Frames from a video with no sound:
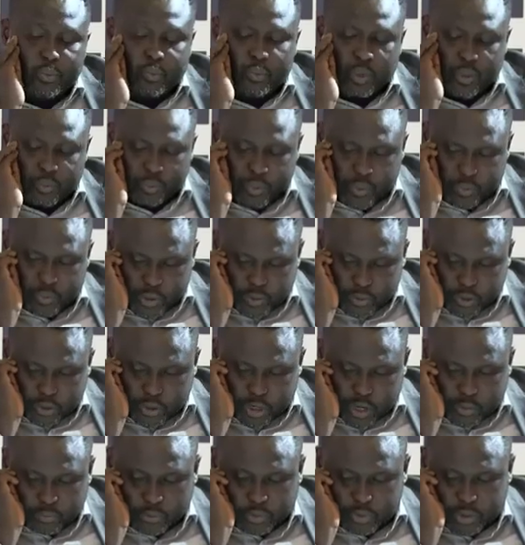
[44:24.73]
Okay, we will
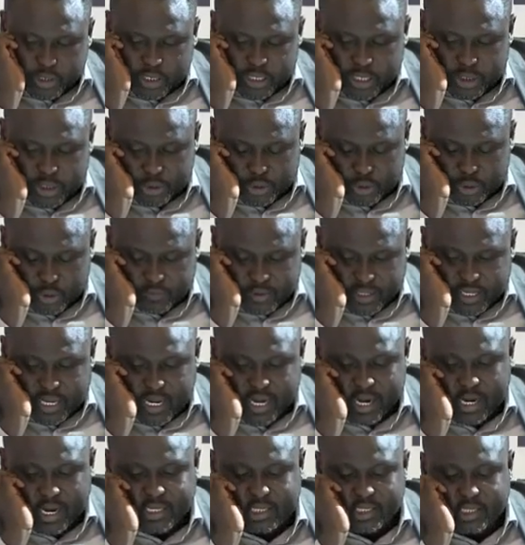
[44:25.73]
come to the issue of the
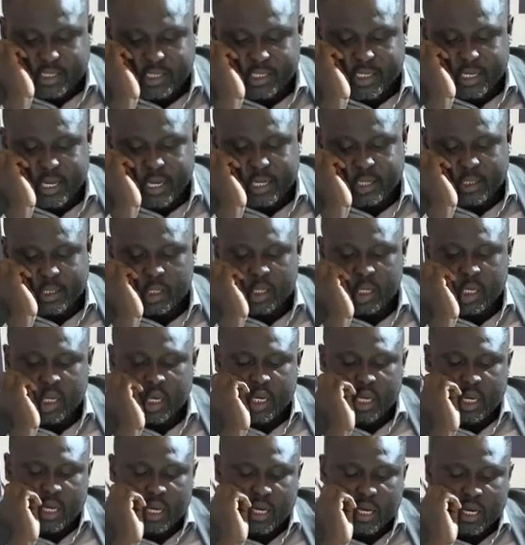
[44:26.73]
guarantee and
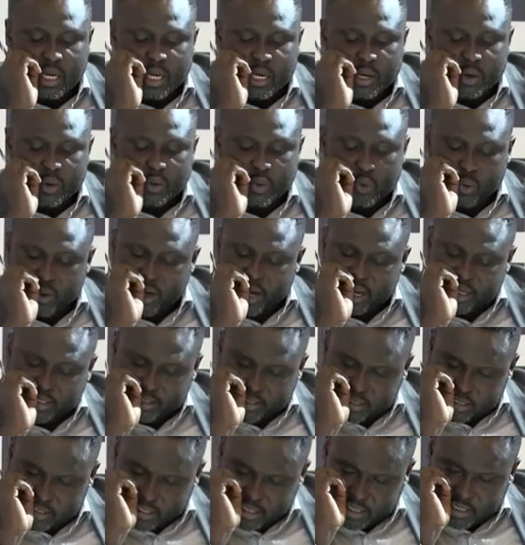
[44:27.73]
who has
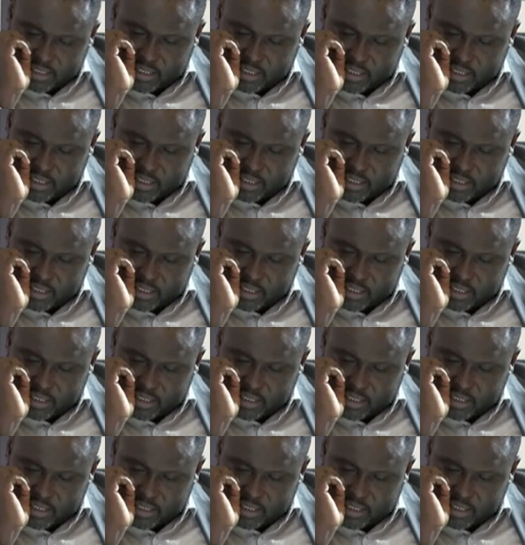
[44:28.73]
the